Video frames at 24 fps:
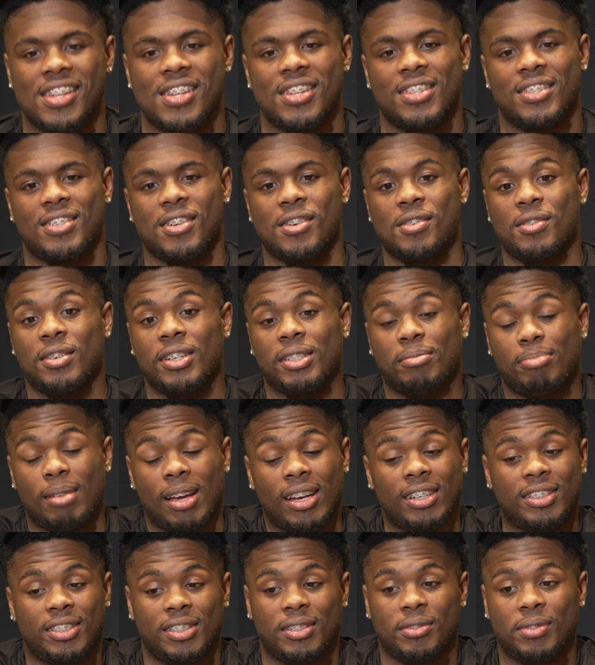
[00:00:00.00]
So this
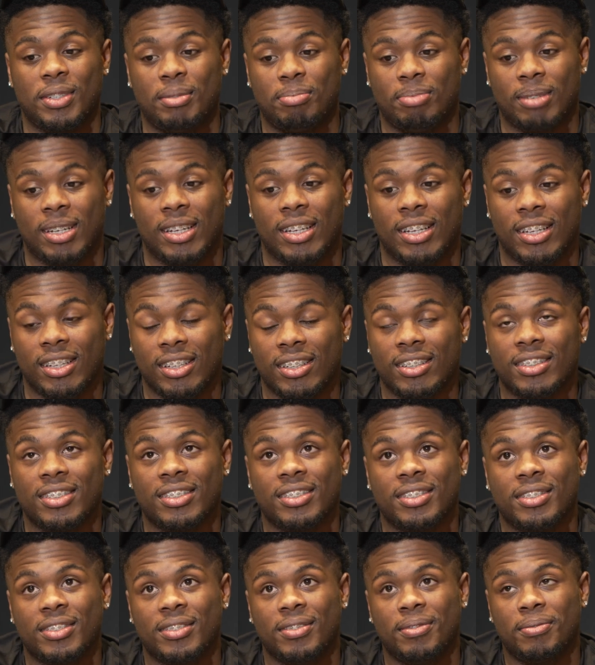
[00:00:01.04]
past year we played
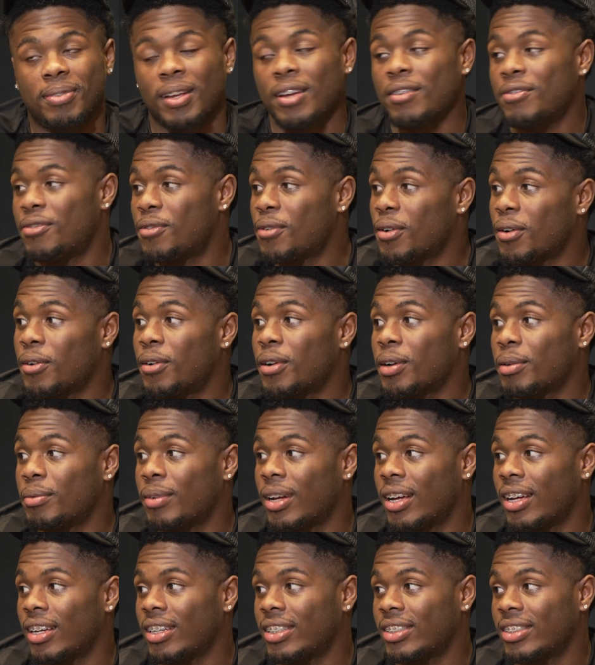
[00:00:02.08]
4
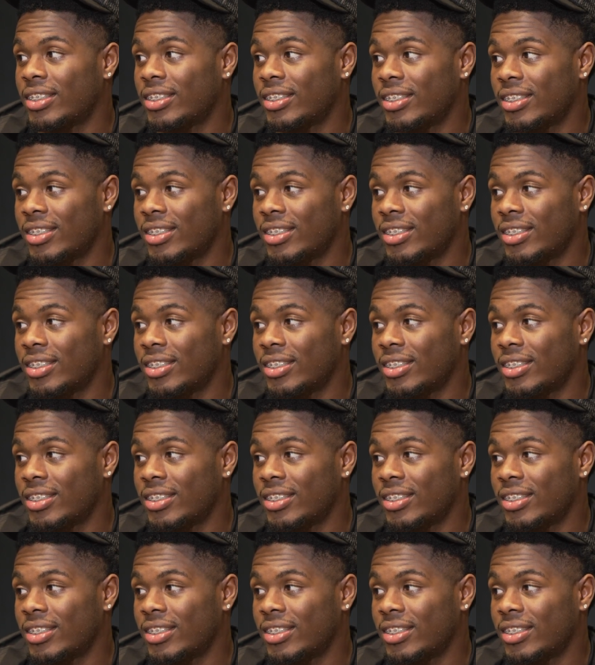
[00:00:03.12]
quarterbacks.